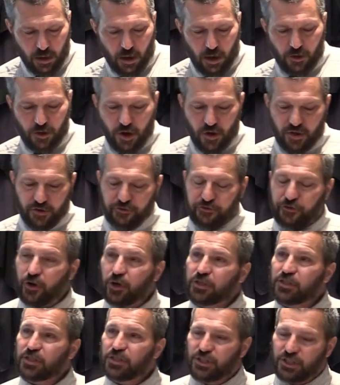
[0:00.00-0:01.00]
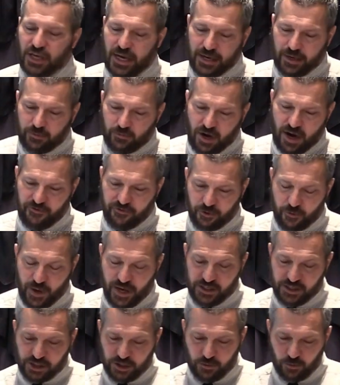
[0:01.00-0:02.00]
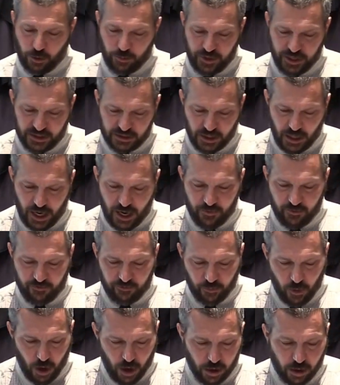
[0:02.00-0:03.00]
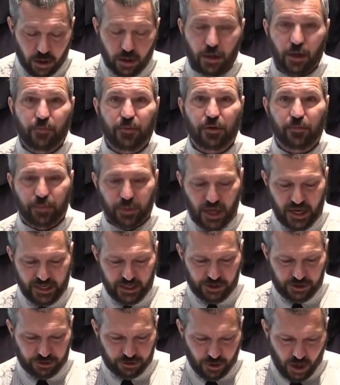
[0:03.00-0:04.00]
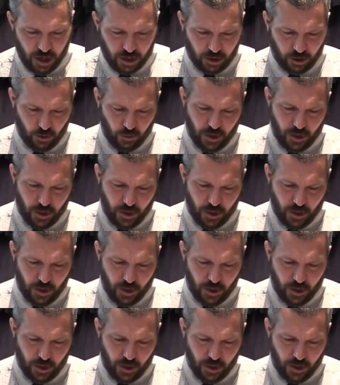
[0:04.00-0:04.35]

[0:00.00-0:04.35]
Although the first and second Reformation will be a time of martyrdom and bloody struggle,